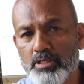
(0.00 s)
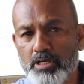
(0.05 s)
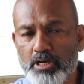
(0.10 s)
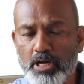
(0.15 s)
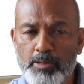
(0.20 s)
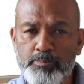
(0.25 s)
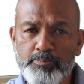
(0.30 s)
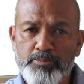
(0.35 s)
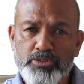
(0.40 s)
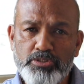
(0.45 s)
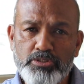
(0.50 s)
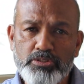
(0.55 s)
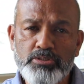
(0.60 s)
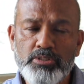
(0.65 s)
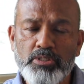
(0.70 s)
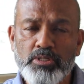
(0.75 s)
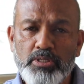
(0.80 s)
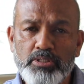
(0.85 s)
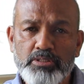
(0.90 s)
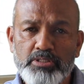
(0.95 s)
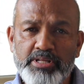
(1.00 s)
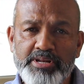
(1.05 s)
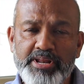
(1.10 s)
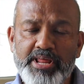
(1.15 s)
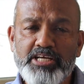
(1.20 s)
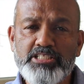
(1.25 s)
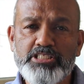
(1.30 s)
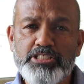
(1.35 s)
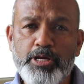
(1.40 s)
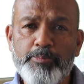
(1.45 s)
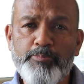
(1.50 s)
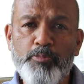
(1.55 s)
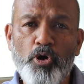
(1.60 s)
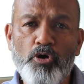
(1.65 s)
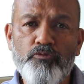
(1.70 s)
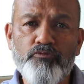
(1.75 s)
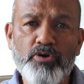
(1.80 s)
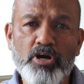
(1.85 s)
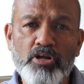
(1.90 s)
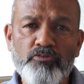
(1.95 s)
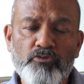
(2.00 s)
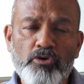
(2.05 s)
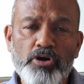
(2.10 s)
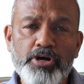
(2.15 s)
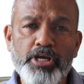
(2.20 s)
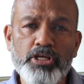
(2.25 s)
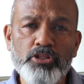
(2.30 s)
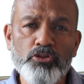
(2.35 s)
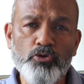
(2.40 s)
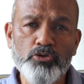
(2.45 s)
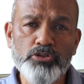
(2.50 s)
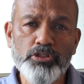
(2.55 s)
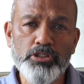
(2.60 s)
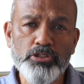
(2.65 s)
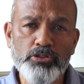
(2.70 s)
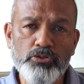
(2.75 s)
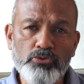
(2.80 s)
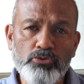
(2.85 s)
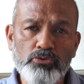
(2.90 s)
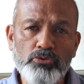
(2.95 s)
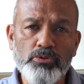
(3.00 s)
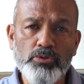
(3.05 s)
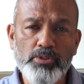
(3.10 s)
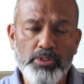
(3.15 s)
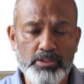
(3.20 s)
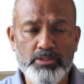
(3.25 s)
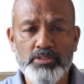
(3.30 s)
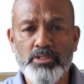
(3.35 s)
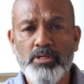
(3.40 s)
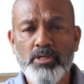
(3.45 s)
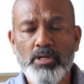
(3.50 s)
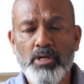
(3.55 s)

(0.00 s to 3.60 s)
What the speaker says: comes the next step of converting those into leads.